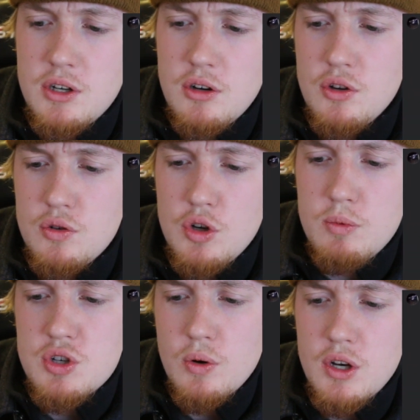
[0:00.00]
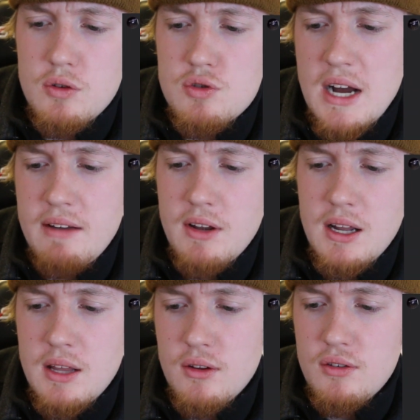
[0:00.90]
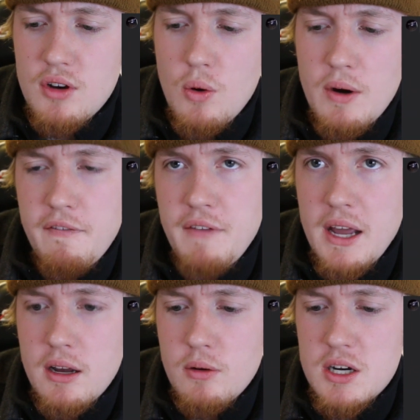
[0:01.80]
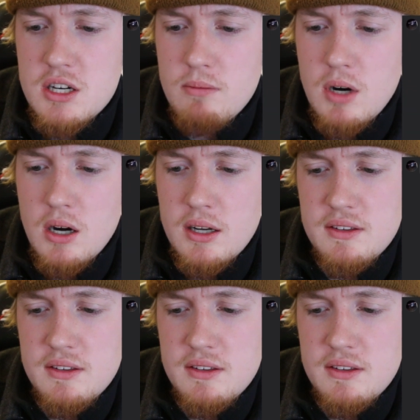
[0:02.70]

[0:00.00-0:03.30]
on your YouTube showing you driving it in the snow are fake, question mark?